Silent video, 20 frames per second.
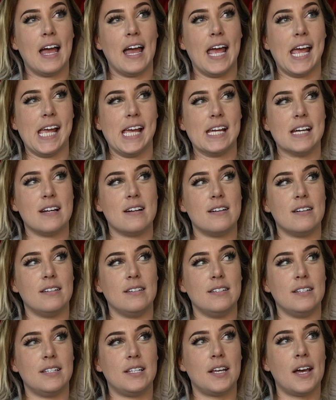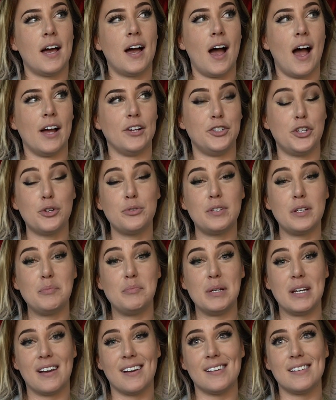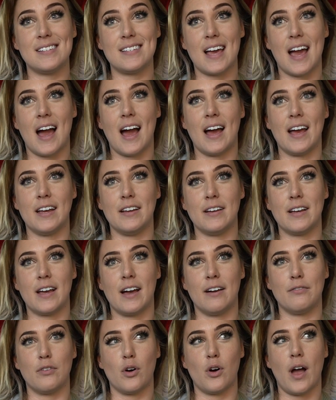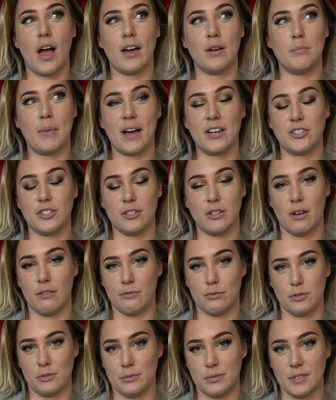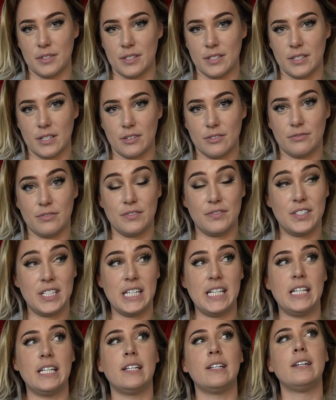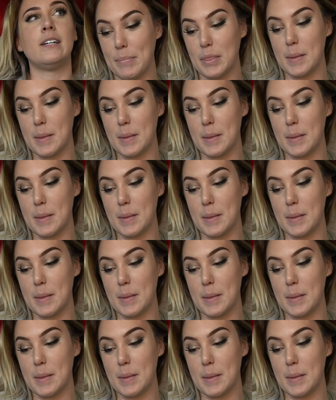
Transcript: And I chose it because I have had a passion in law enforcement since I was 15.